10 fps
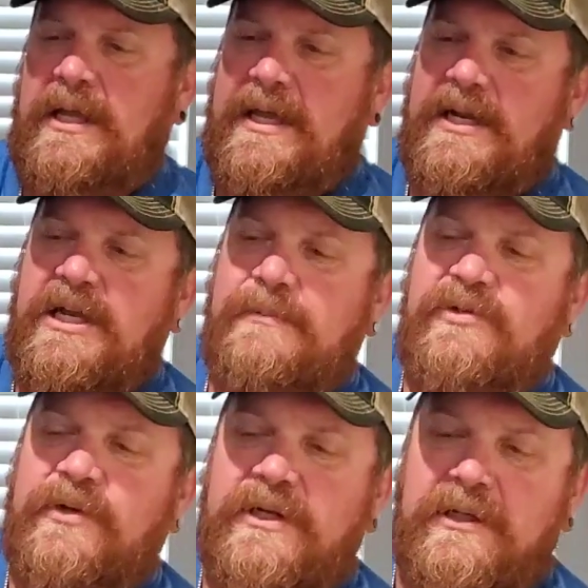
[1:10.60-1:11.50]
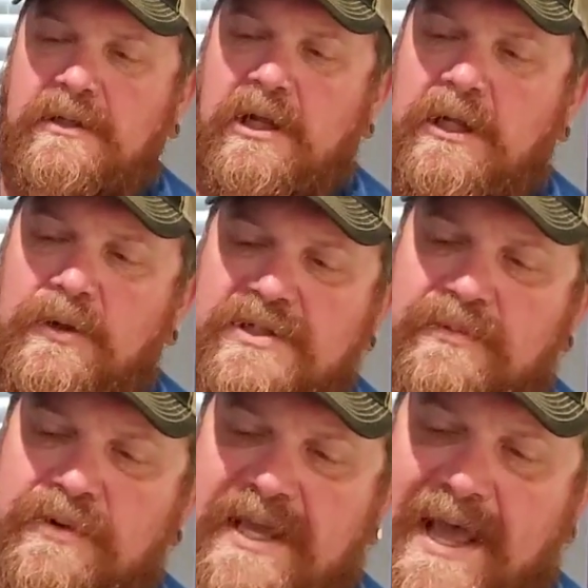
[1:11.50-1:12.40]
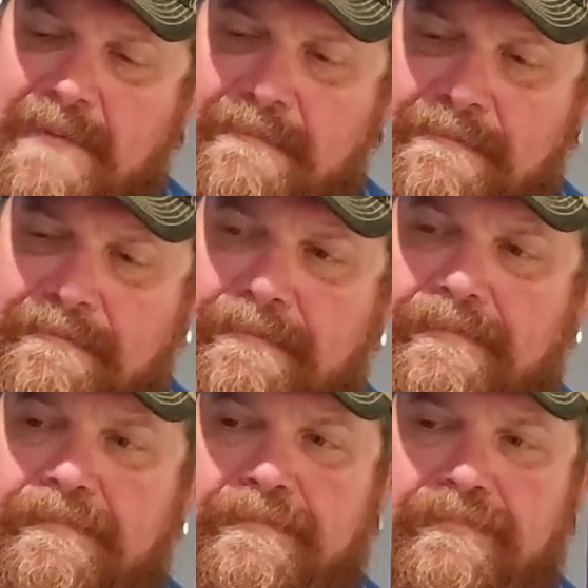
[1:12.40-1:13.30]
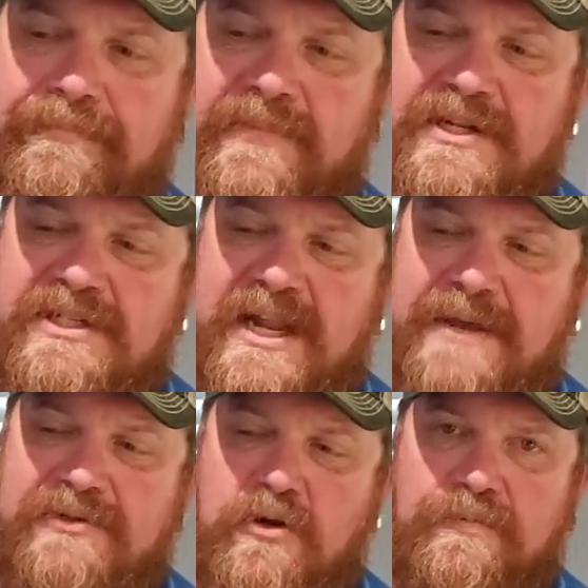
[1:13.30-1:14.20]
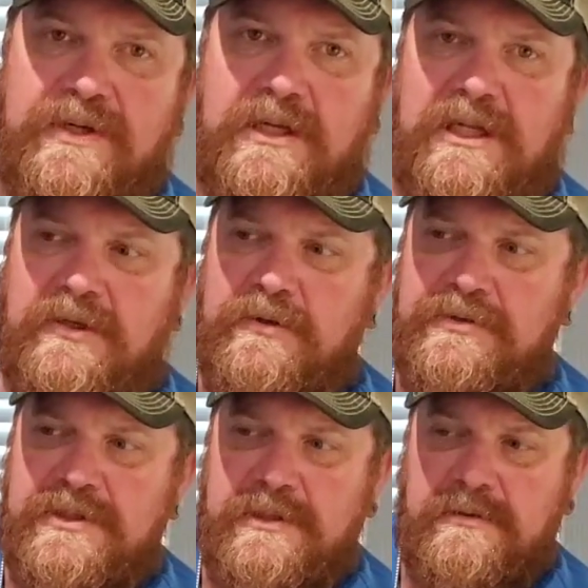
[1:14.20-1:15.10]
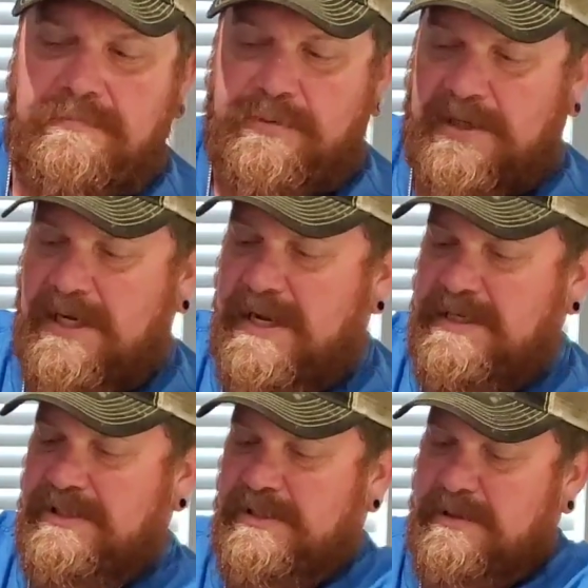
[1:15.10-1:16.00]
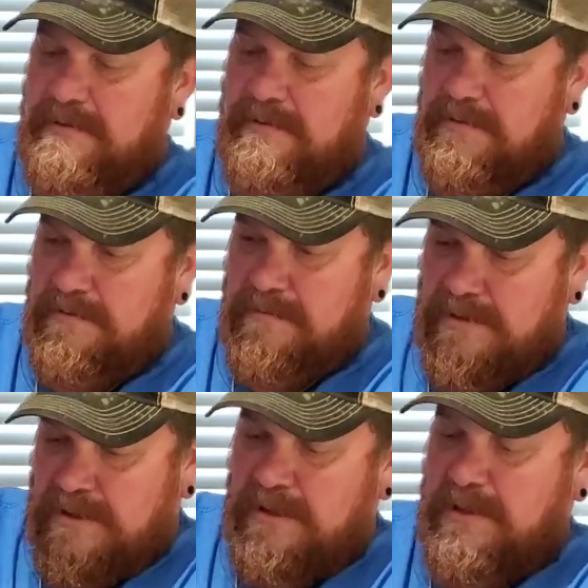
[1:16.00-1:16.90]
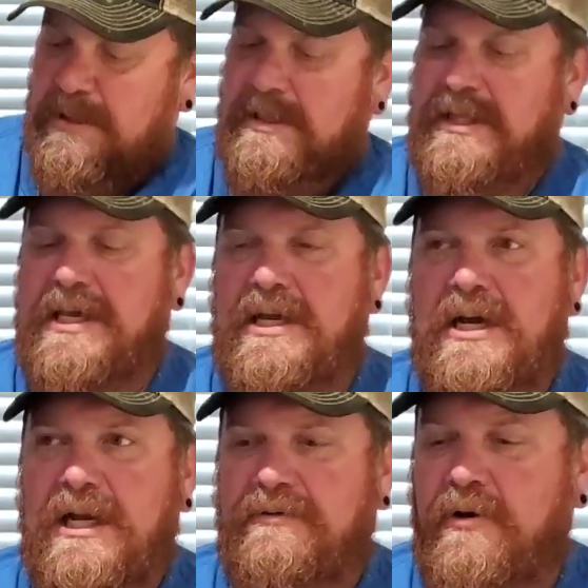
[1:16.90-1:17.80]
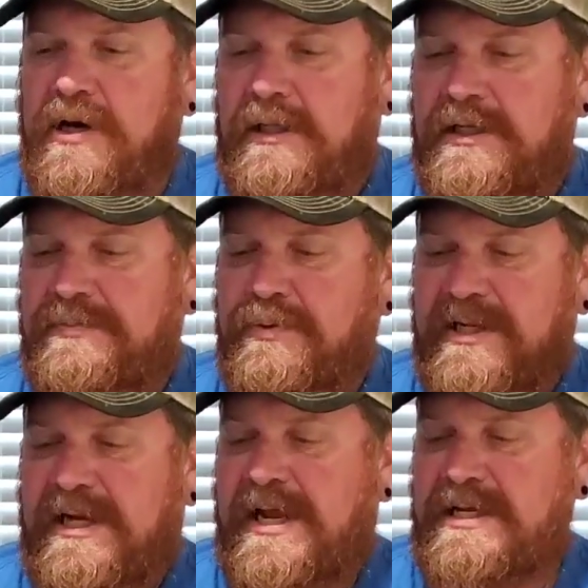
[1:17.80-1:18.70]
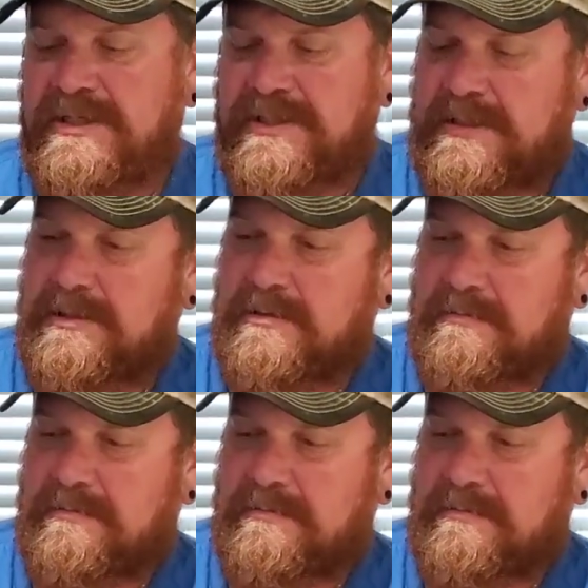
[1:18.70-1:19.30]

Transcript: It comes with a closable cap that snaps open and close. Pretty nice. The color on it looks pretty nice.